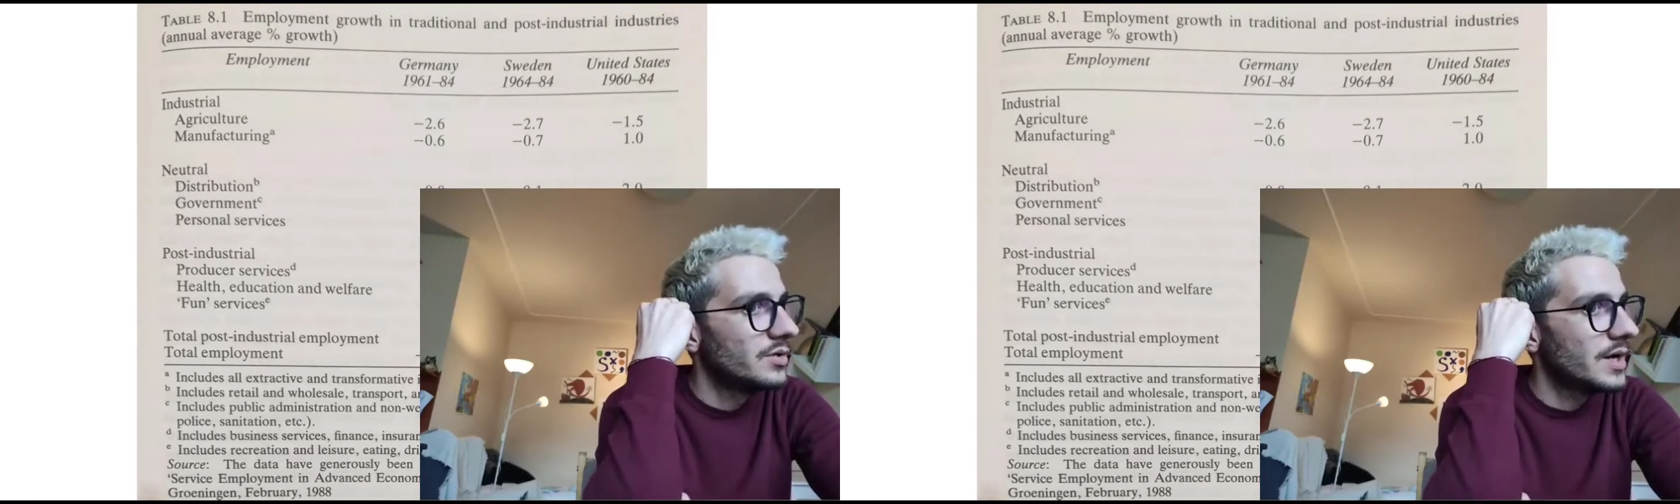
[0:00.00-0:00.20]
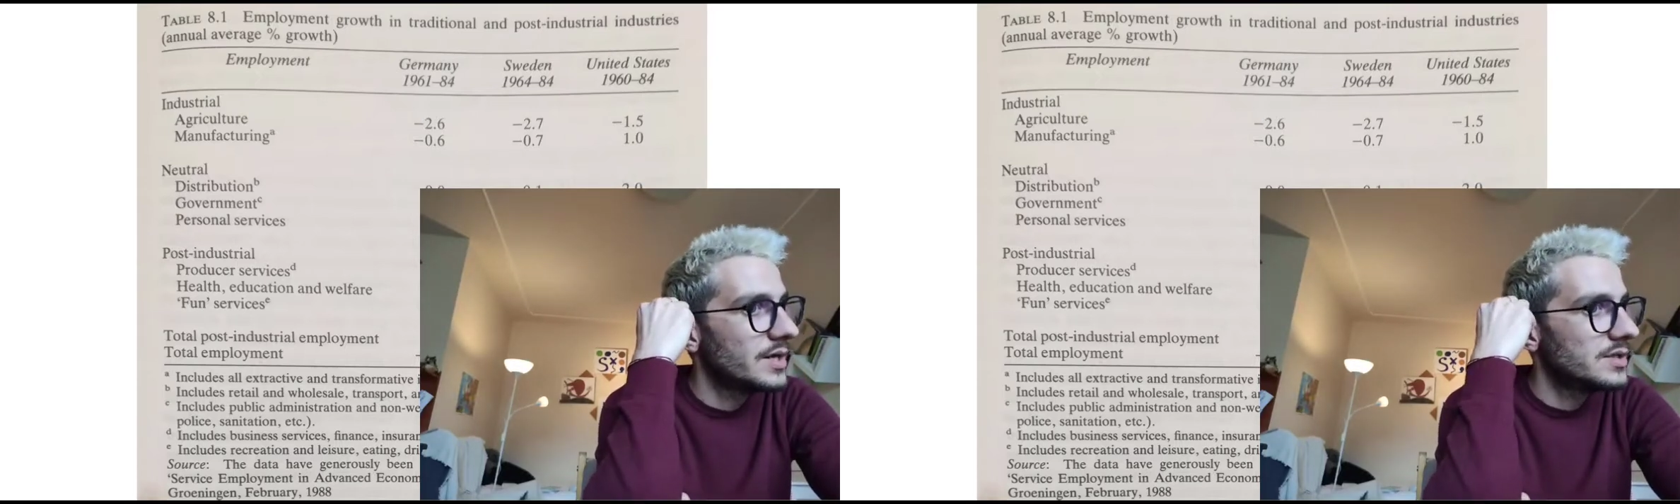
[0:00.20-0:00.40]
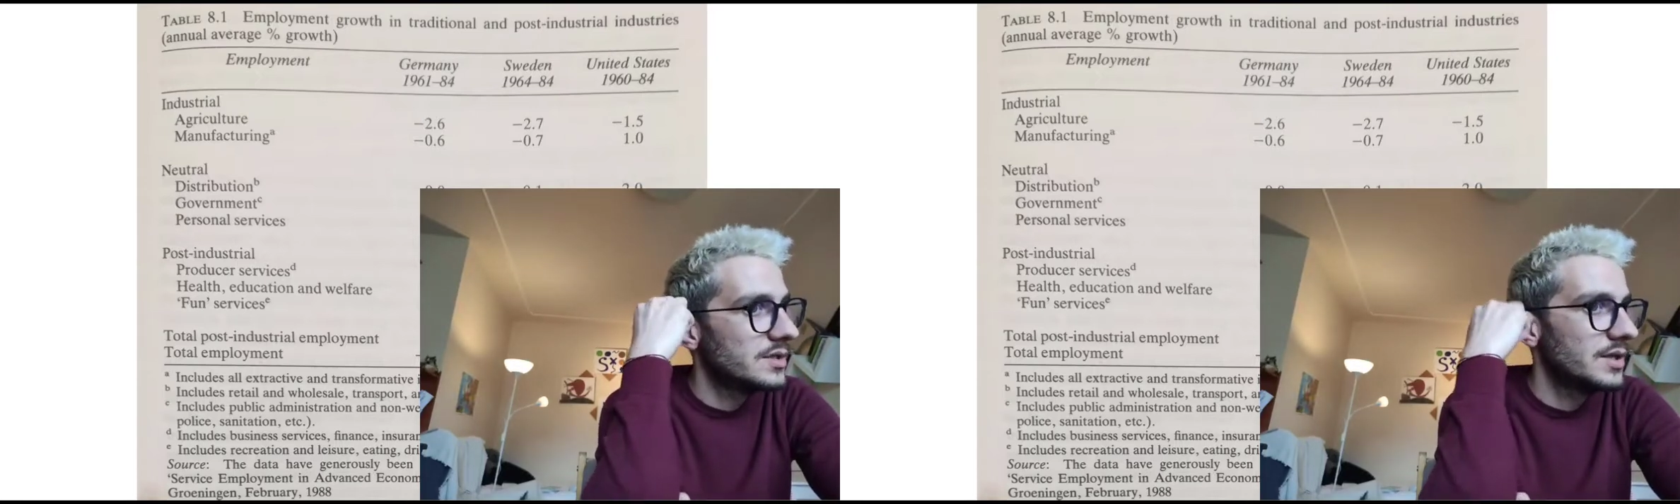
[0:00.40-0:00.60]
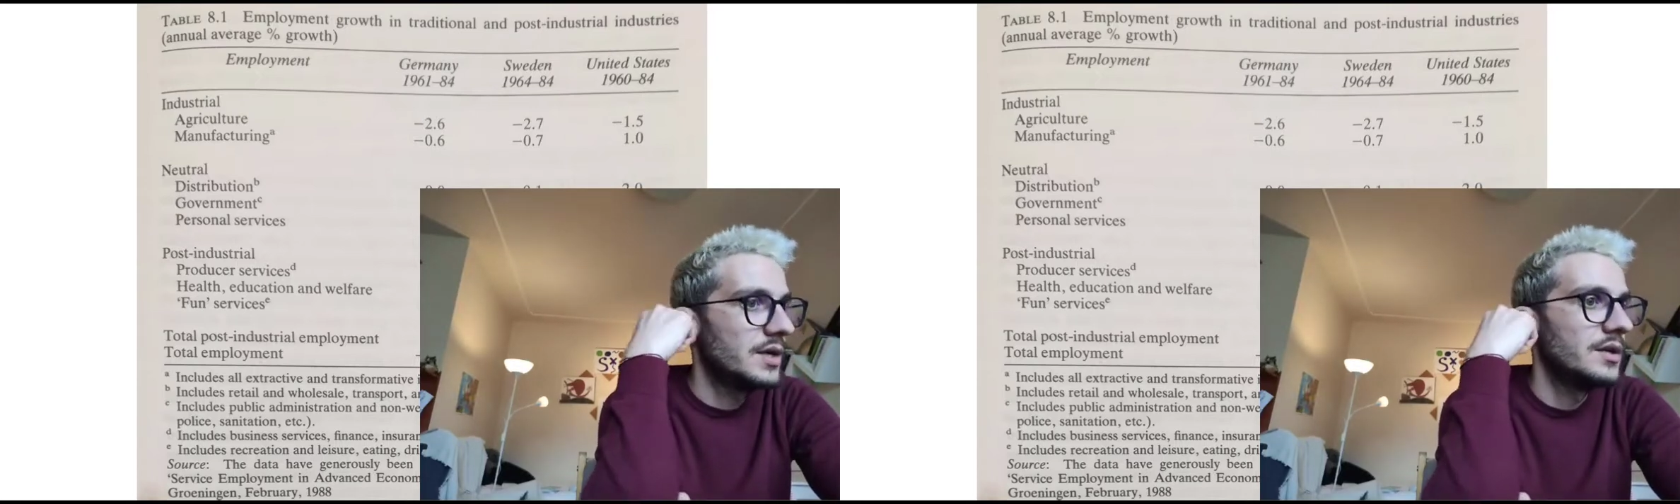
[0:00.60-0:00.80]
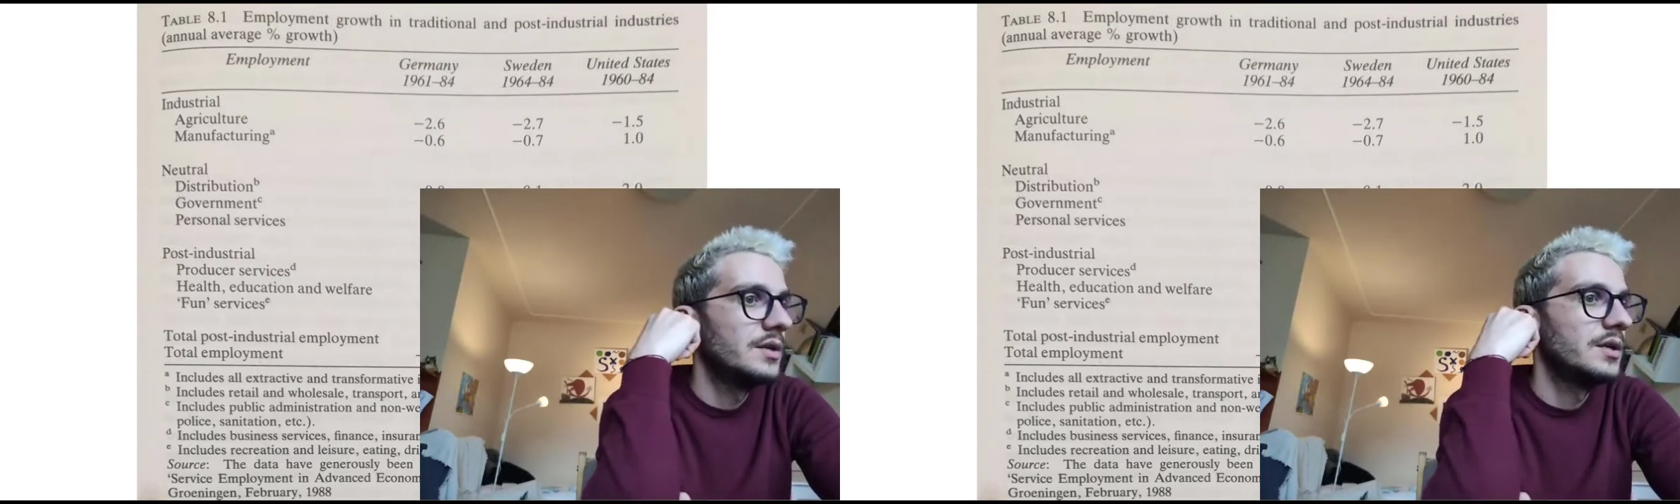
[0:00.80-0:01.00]
US
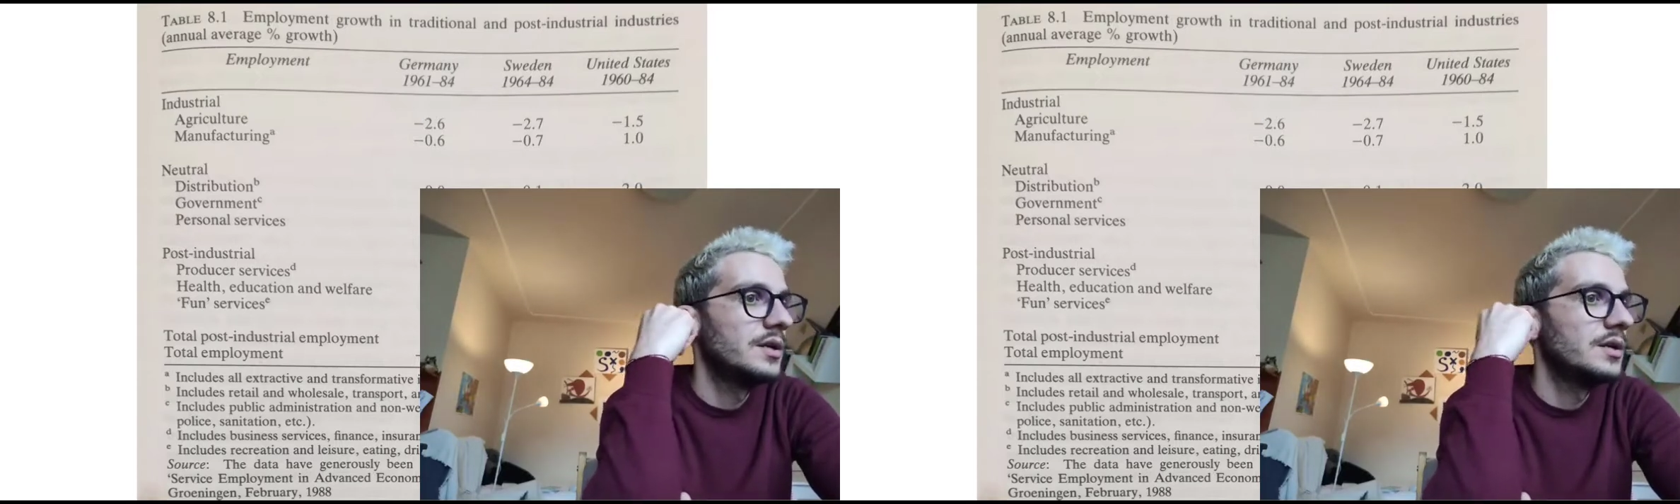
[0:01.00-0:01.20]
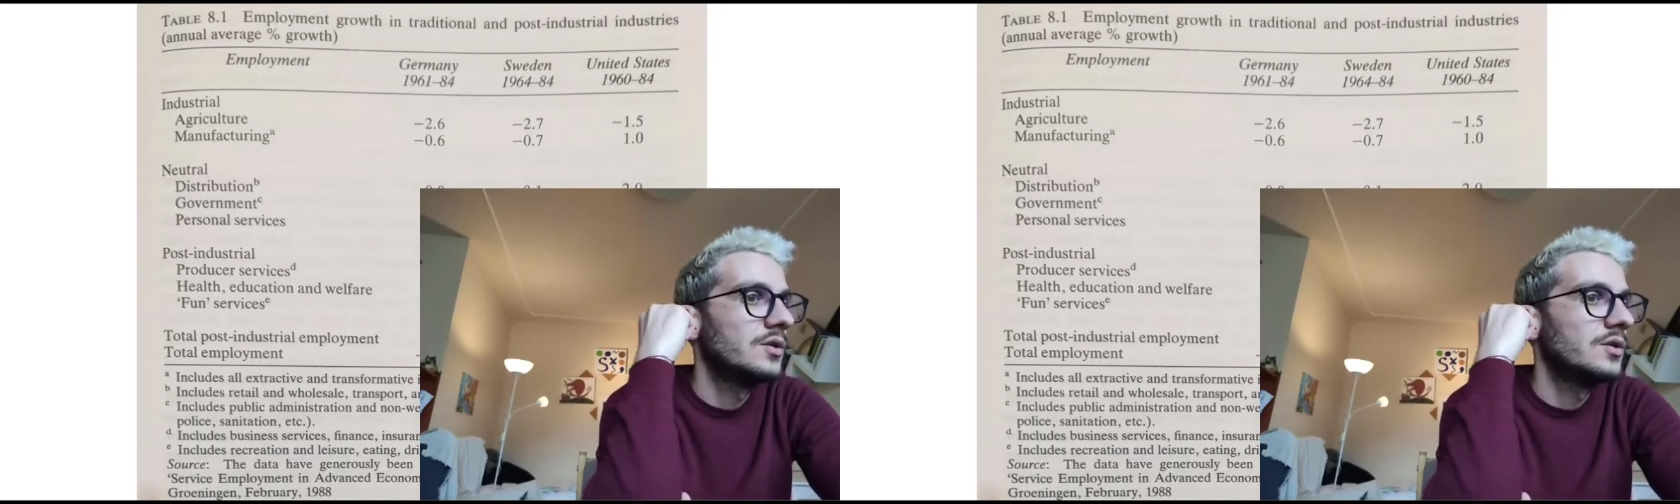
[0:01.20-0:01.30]
than in